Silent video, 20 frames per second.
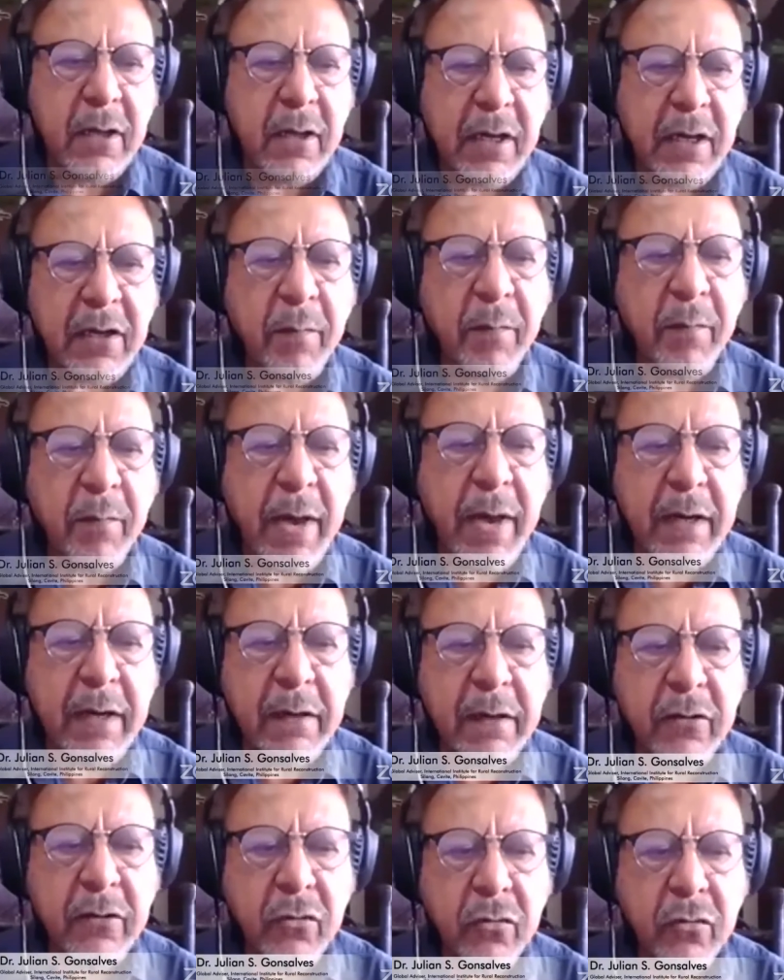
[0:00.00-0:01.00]
you know I
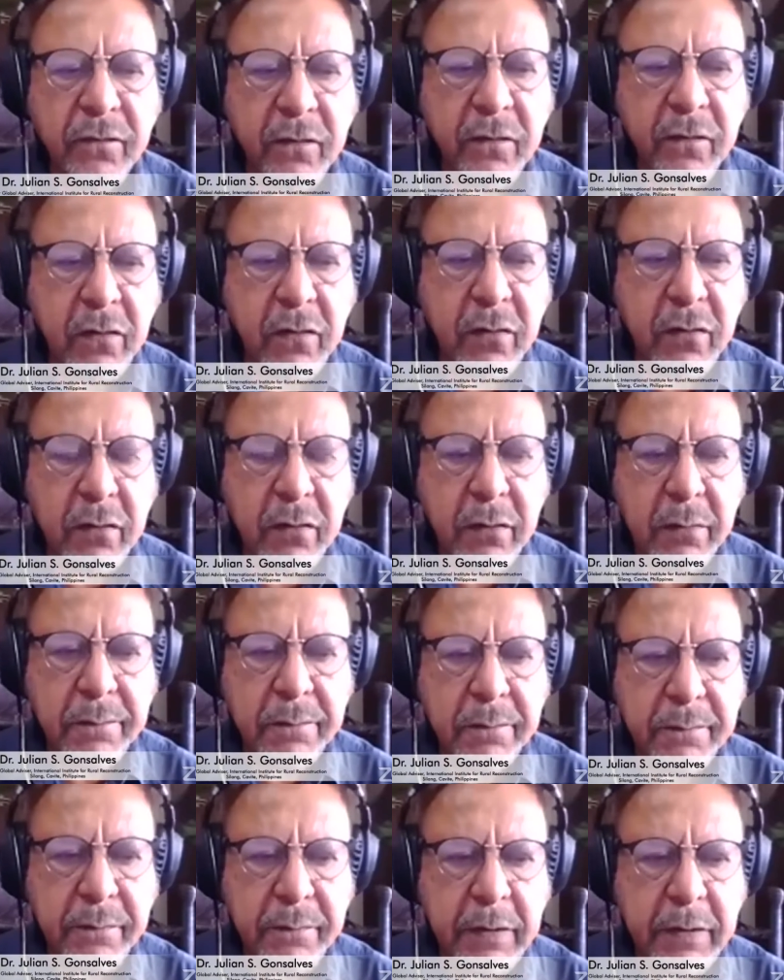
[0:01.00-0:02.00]
commend you
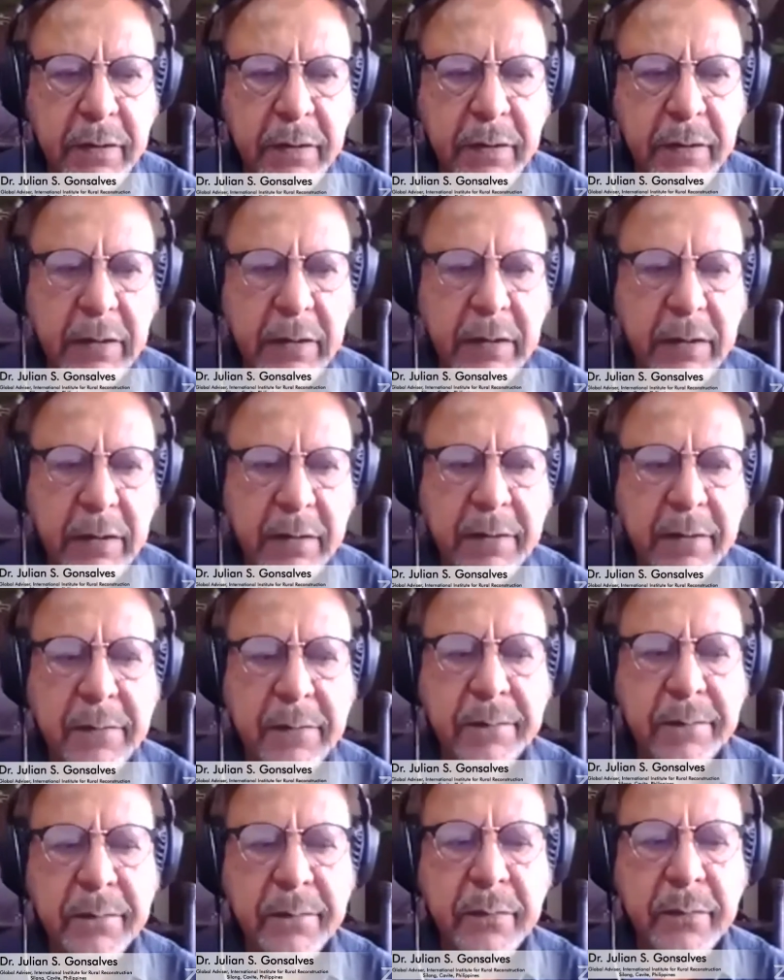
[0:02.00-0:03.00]
for
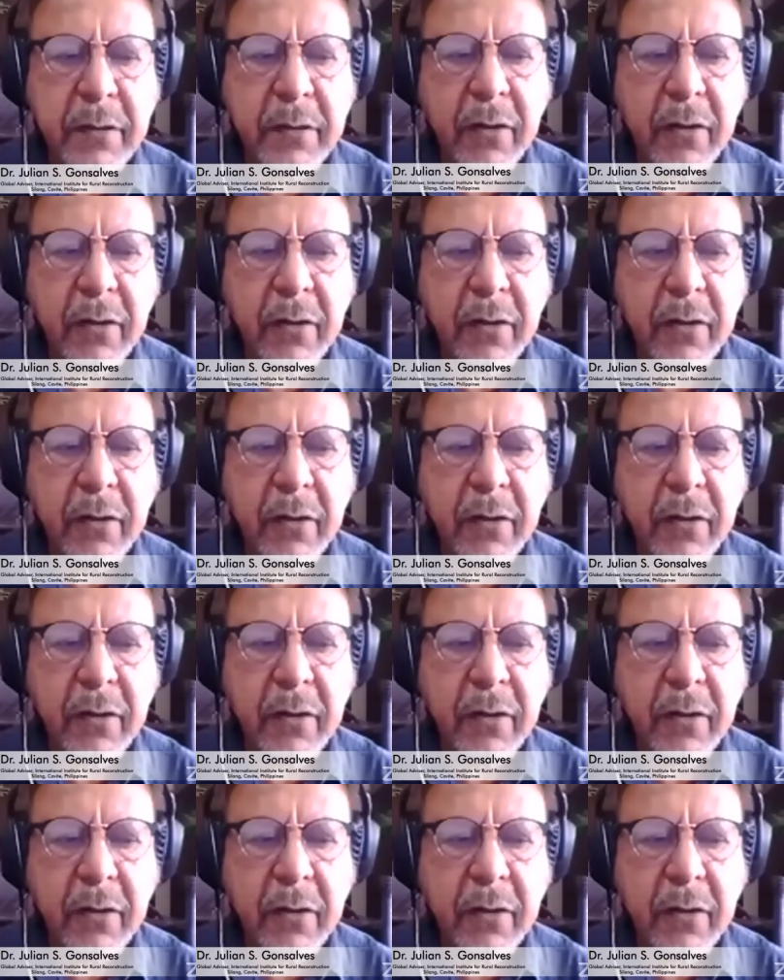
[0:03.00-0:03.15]
uh,